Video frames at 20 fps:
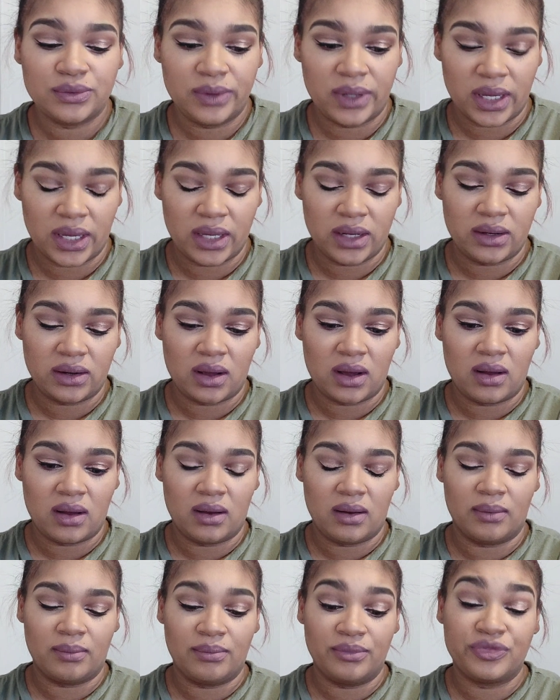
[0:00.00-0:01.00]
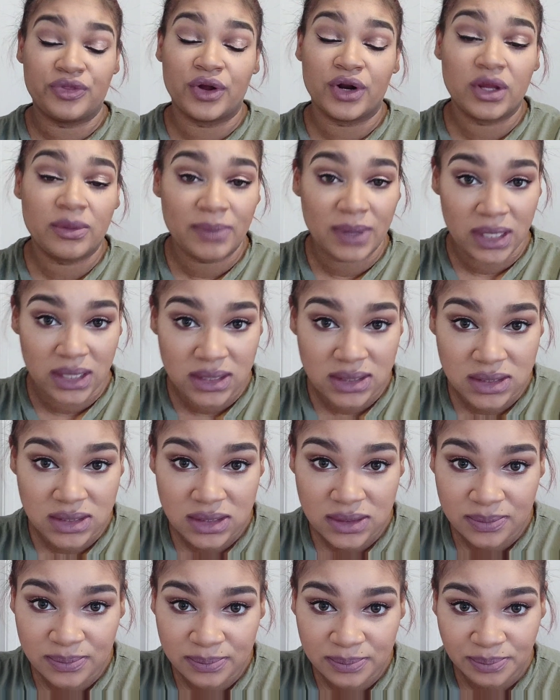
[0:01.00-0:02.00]
You get um, 30
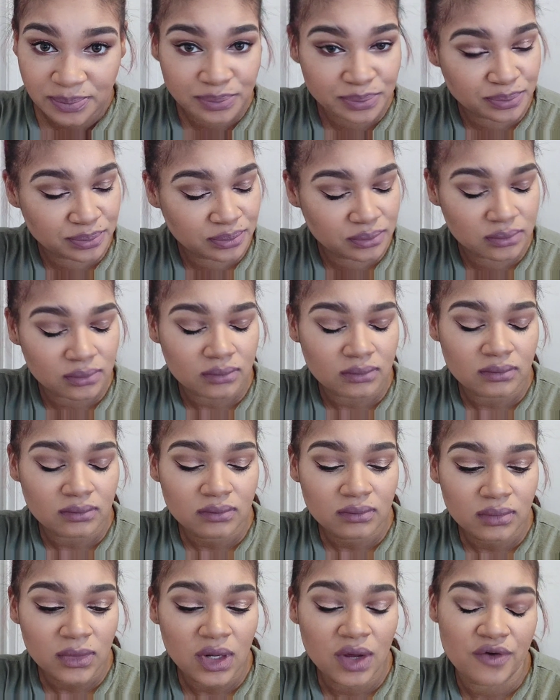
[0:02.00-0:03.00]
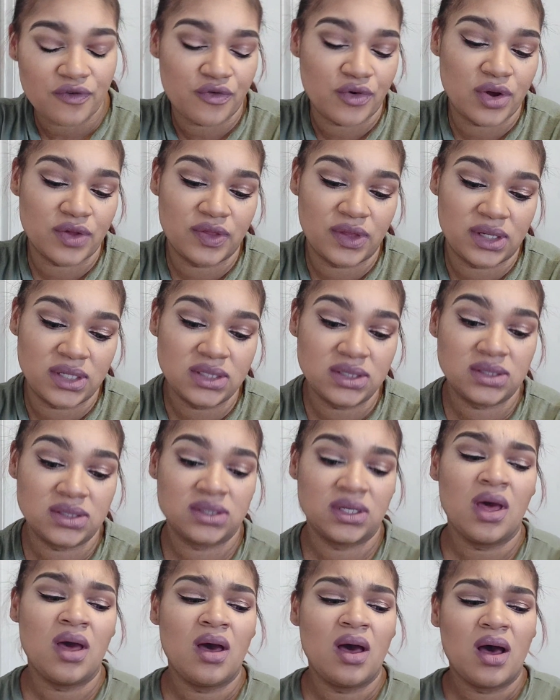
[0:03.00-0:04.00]
minutes for
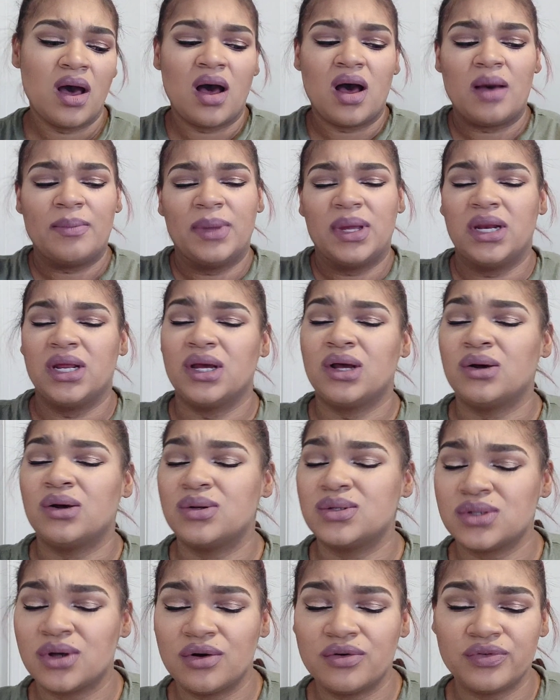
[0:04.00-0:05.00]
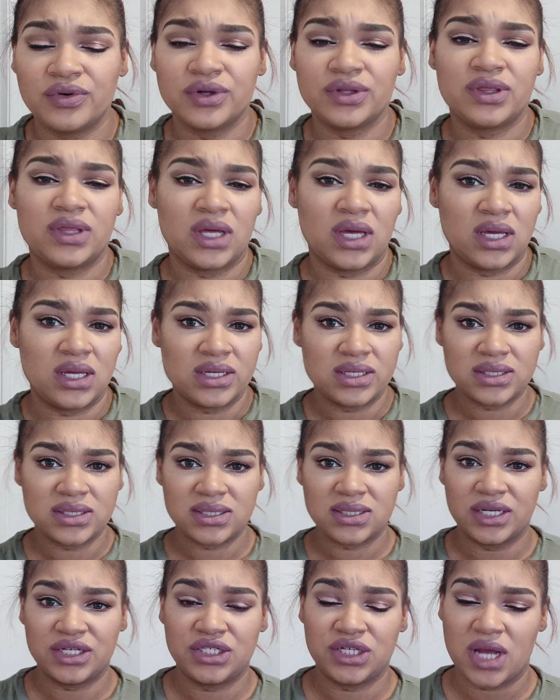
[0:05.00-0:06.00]
this, um, and it goes over
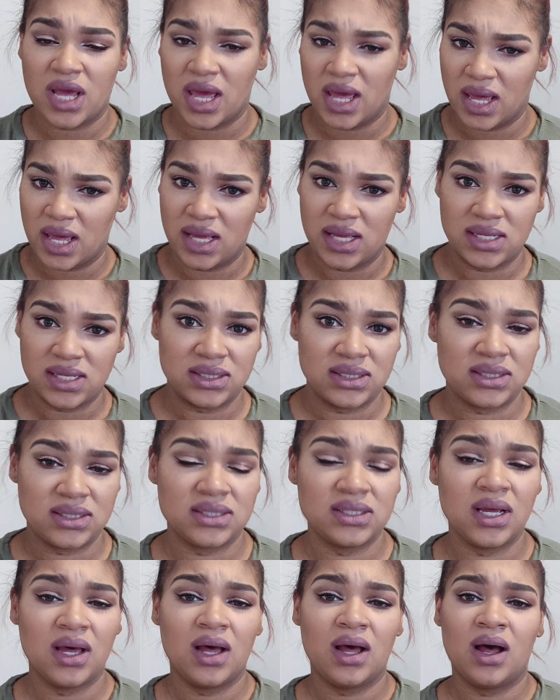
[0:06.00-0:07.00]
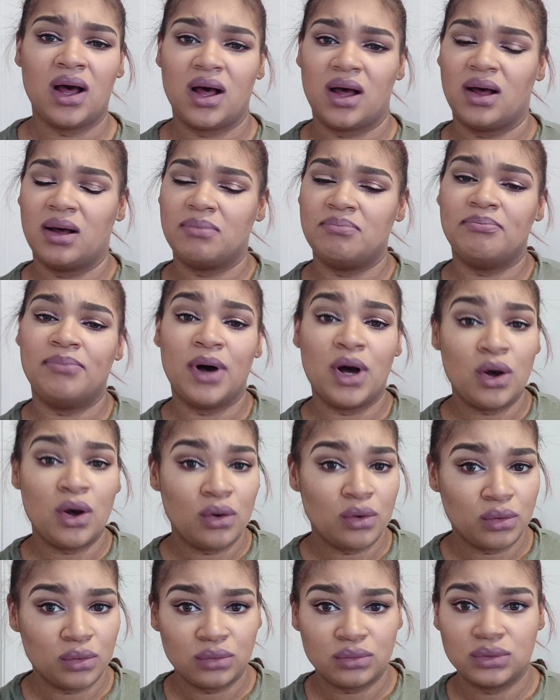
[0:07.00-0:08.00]
things such as uh,
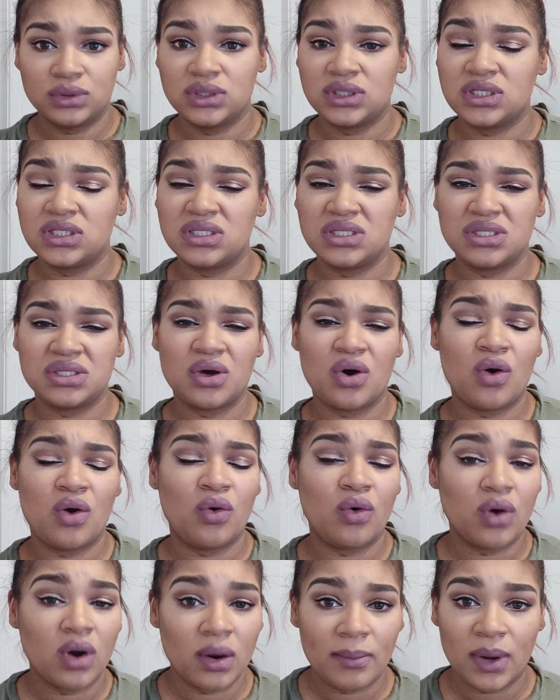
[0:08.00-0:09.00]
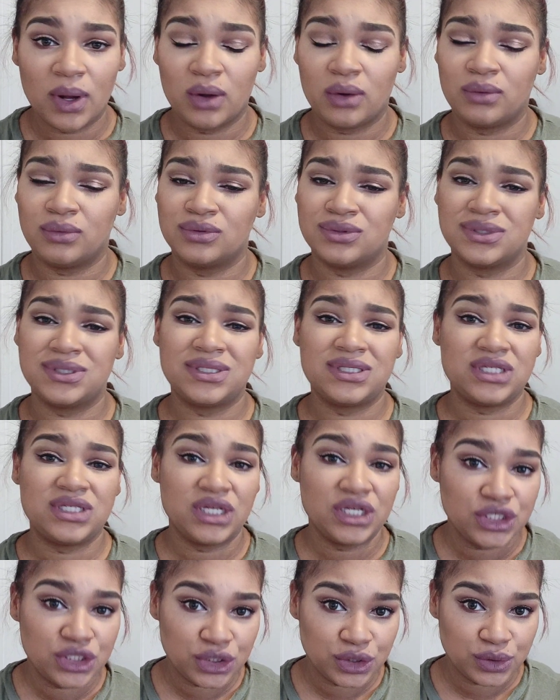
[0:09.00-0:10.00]
bones, hormones,
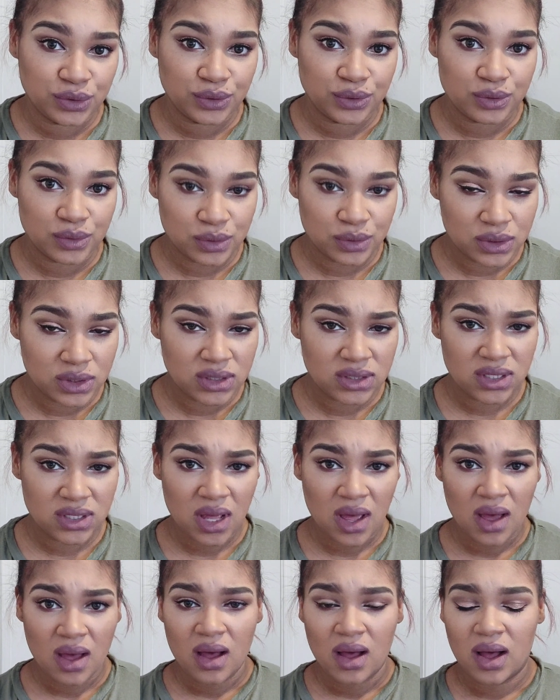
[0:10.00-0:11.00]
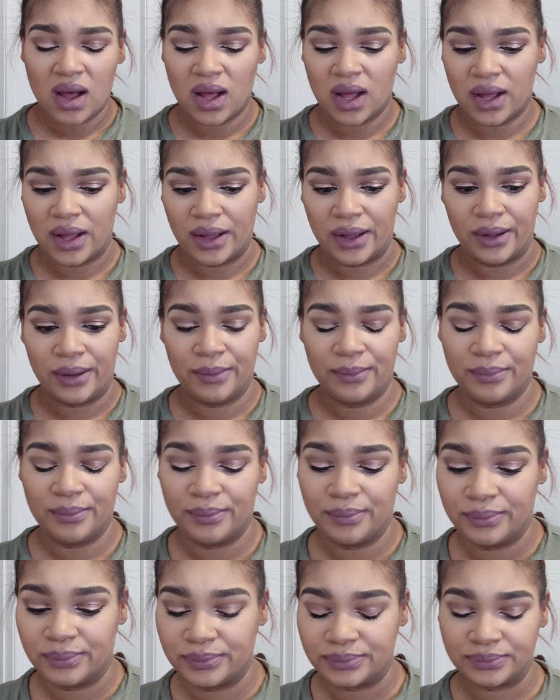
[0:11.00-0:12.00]
tissues.
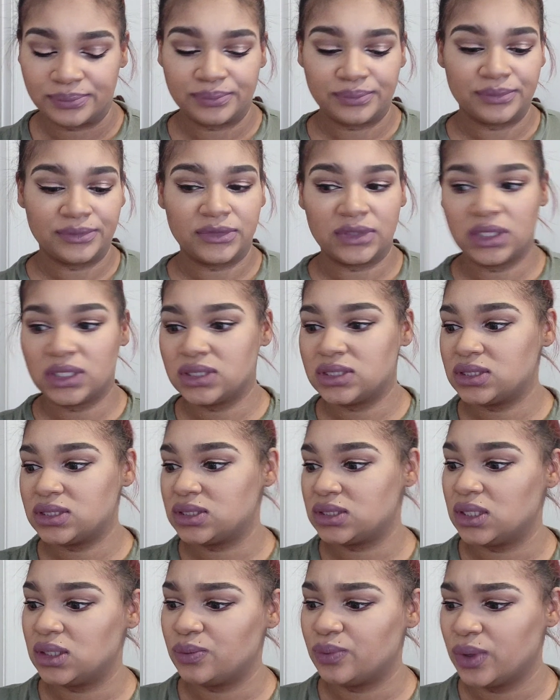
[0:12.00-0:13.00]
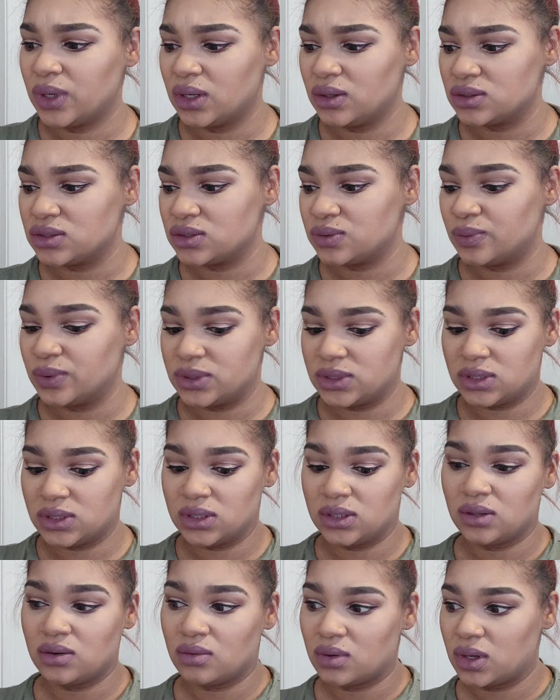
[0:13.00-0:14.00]
Um, let's see, what else was
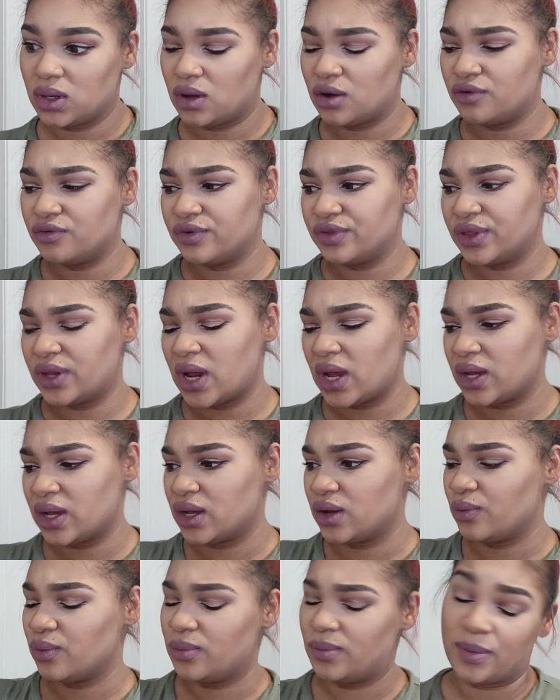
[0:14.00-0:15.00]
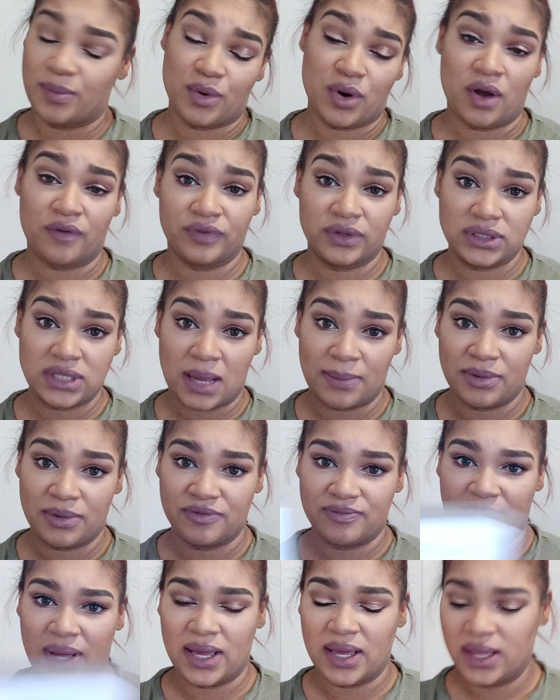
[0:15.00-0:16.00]
it going over that I can remember off the top
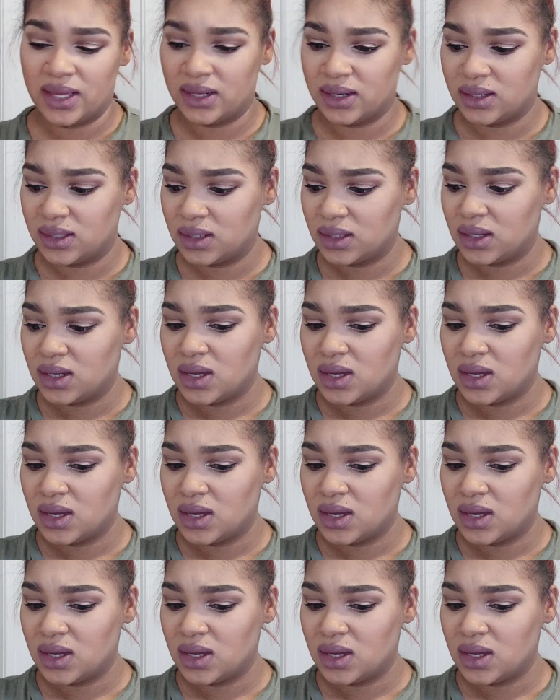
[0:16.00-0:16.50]
of my head?